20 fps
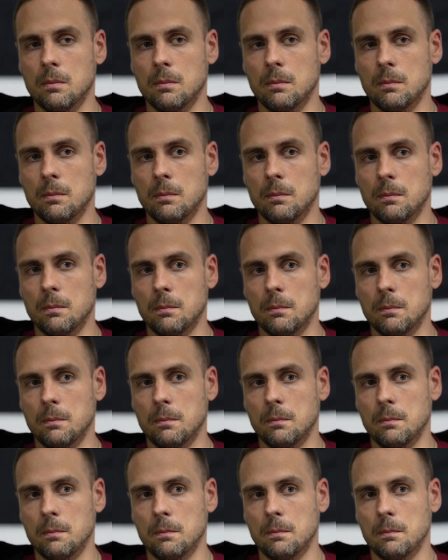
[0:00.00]

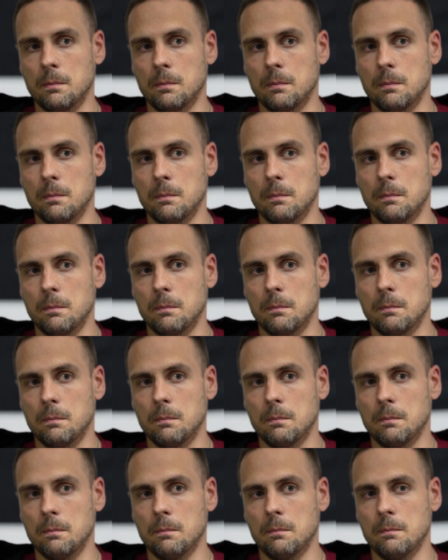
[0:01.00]

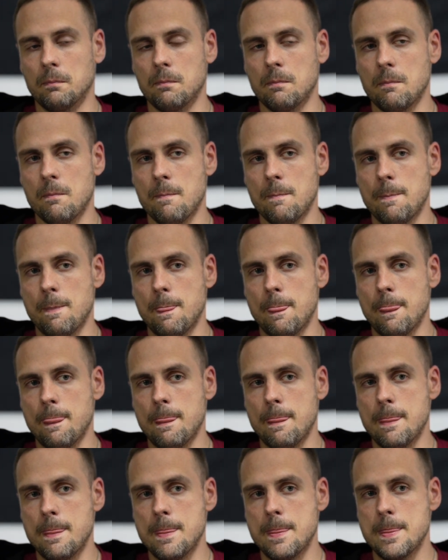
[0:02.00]

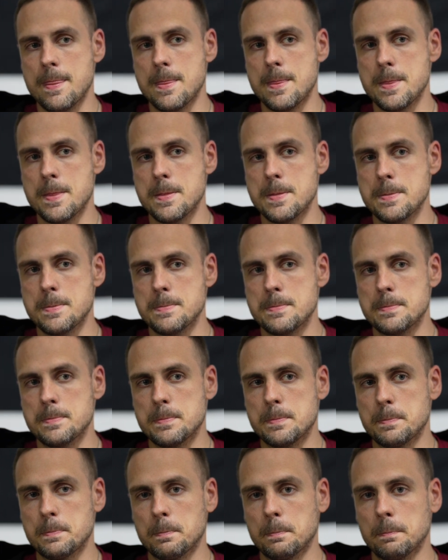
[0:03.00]

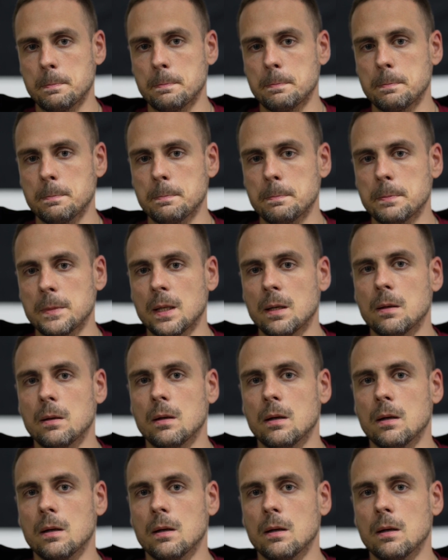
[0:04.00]
[no speech]